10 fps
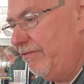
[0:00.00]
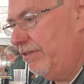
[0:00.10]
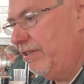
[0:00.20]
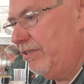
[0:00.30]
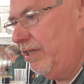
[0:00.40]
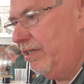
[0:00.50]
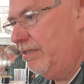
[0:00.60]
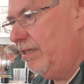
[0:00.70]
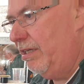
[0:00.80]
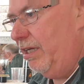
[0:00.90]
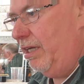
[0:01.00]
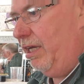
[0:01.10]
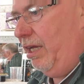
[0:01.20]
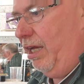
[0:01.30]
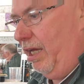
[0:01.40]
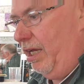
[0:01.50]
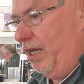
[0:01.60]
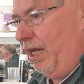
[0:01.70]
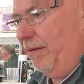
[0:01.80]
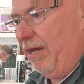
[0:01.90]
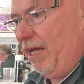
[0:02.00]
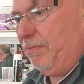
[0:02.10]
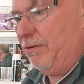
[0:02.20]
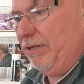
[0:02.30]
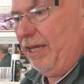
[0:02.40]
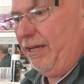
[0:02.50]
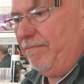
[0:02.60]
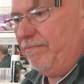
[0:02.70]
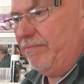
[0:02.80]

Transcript: for a change. I'm happy with that.